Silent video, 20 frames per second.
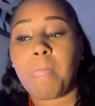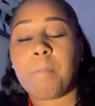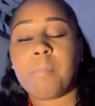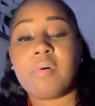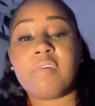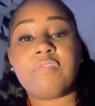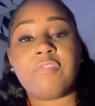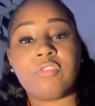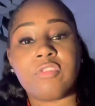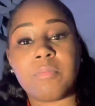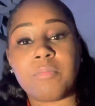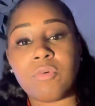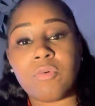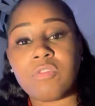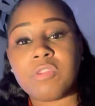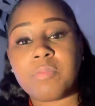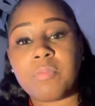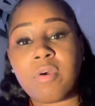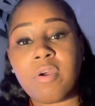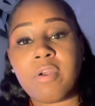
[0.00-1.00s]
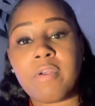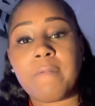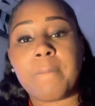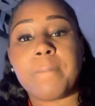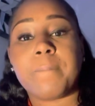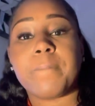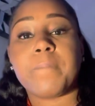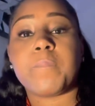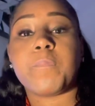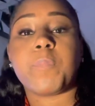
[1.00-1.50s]
But for the most part,
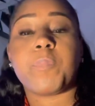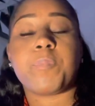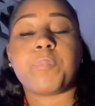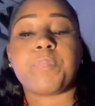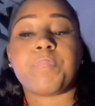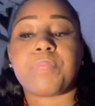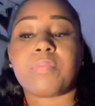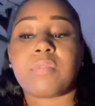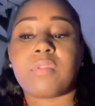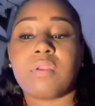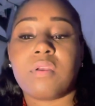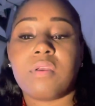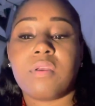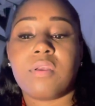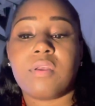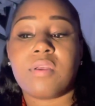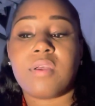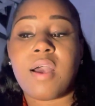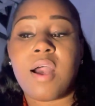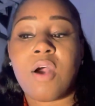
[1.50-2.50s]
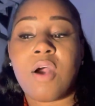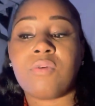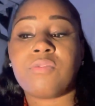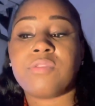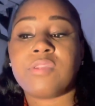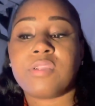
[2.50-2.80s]
how